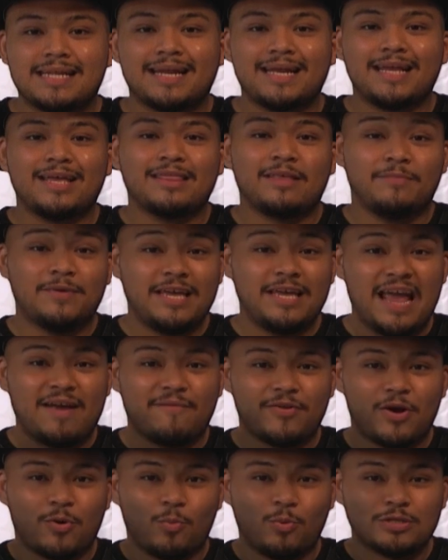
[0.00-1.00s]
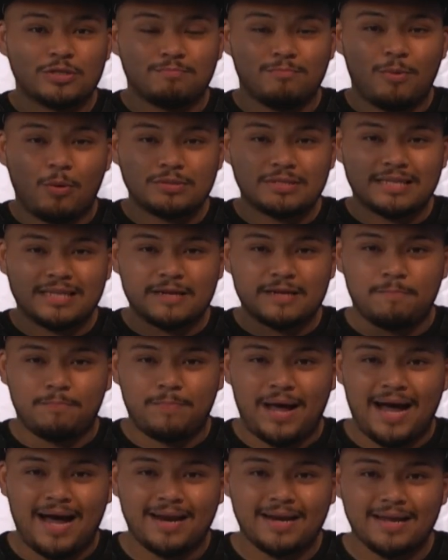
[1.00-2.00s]
that the behavior was mostly
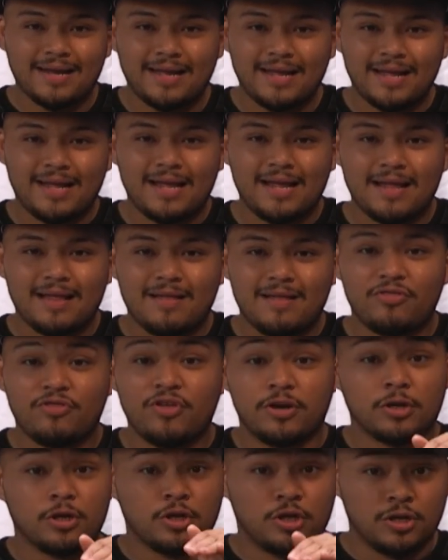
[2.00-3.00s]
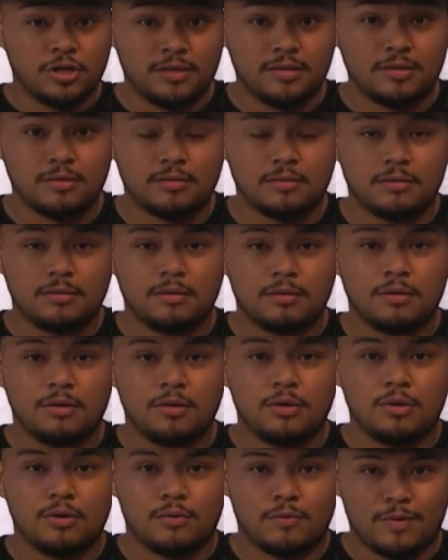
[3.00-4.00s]
bad than good,
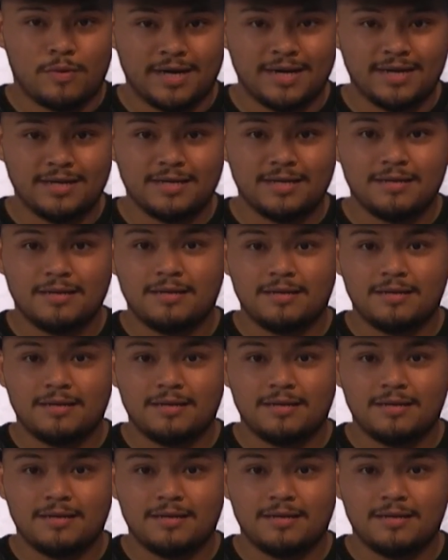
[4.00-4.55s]
right?